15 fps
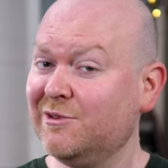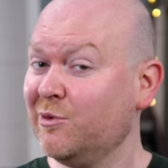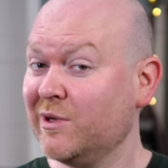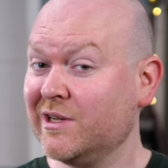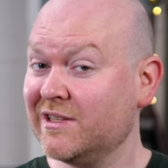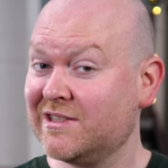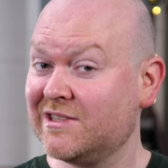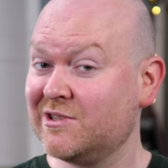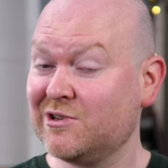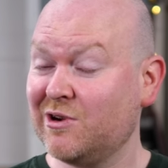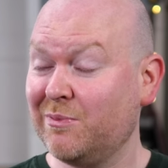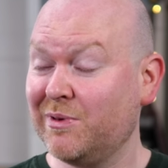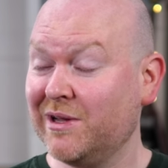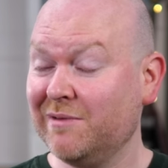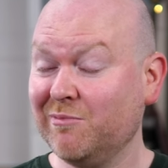doing its
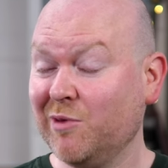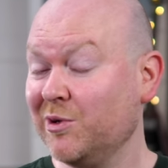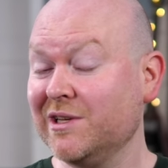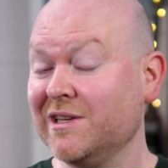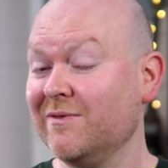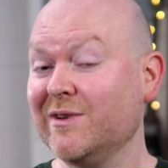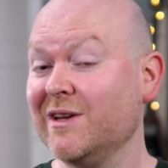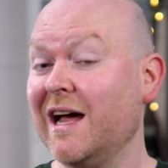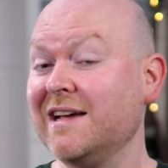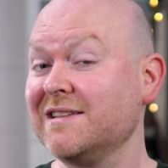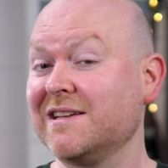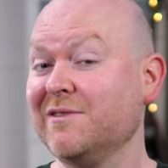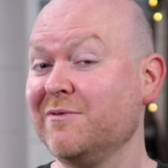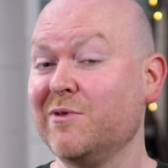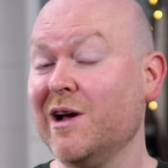job and not even
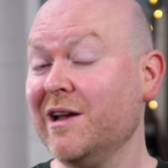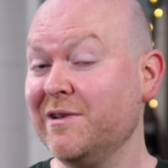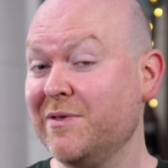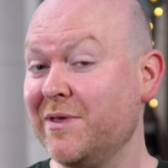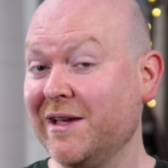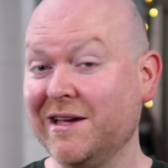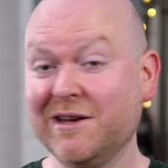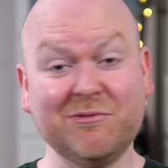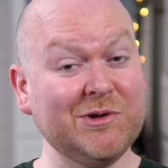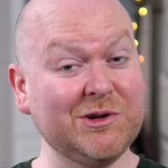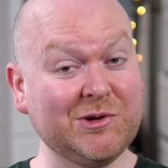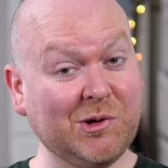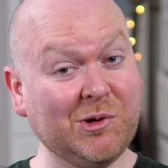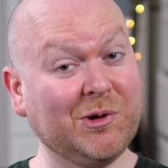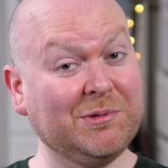asking for anything in
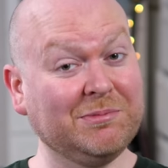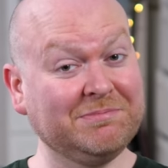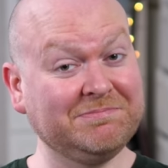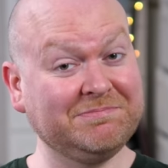return.